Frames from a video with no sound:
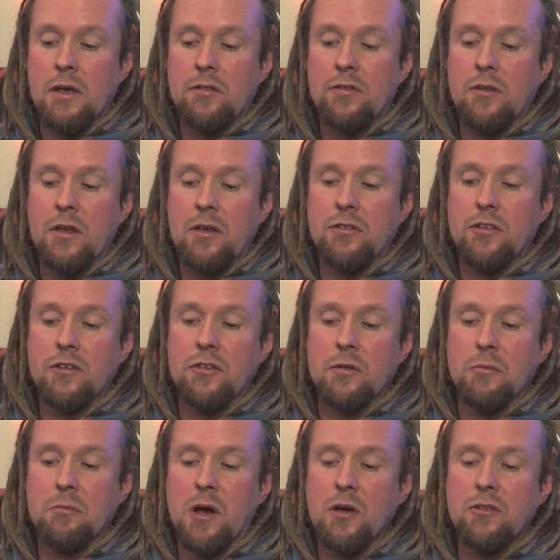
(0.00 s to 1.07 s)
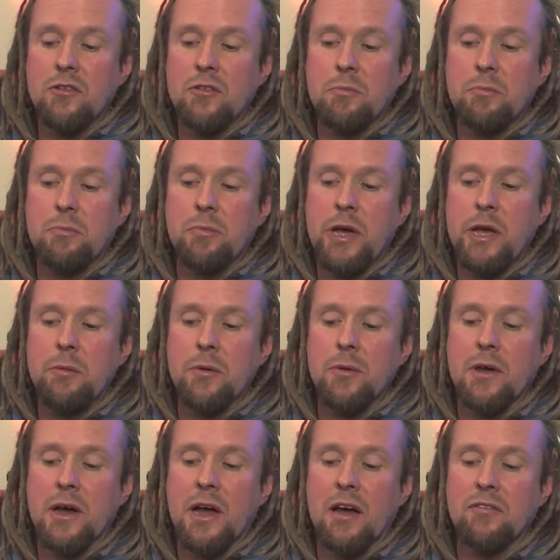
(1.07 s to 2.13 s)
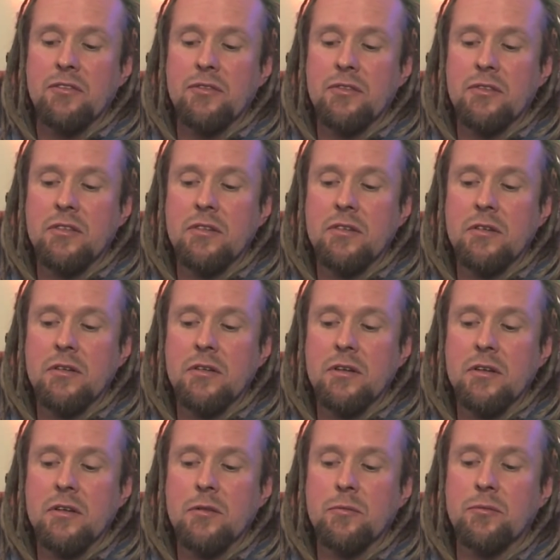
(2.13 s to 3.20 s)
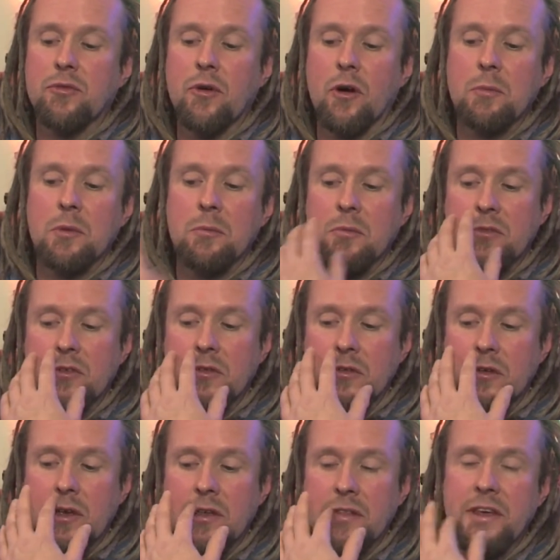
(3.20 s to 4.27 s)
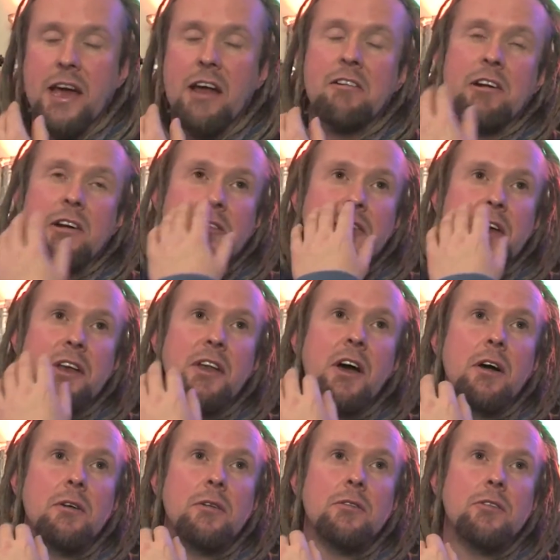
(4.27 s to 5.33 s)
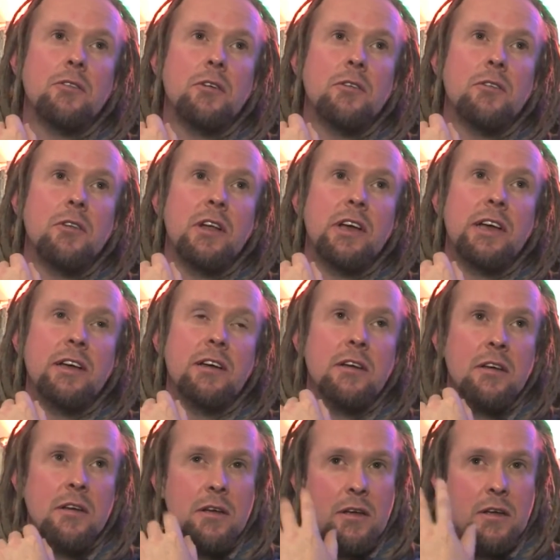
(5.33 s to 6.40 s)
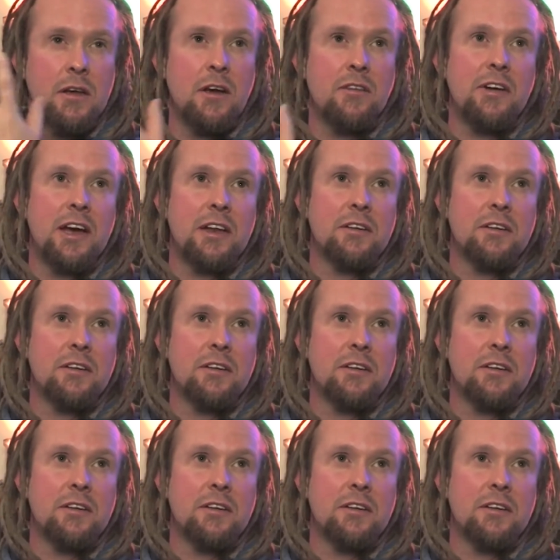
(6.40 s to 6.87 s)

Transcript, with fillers: It's it's just that most people that have problems in the area of their nose usually have